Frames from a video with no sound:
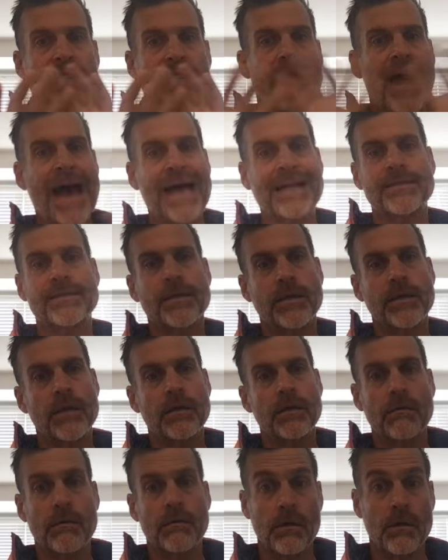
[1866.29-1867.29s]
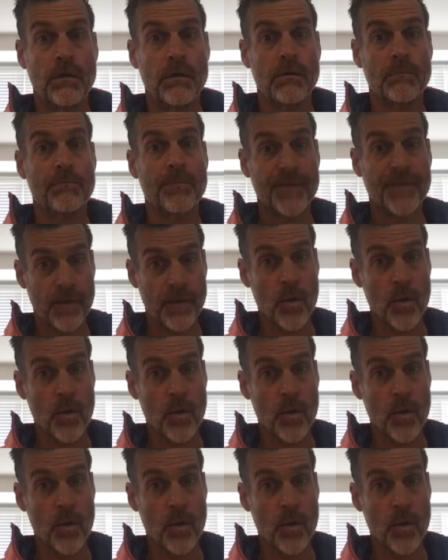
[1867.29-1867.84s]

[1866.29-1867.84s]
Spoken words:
That's it, but they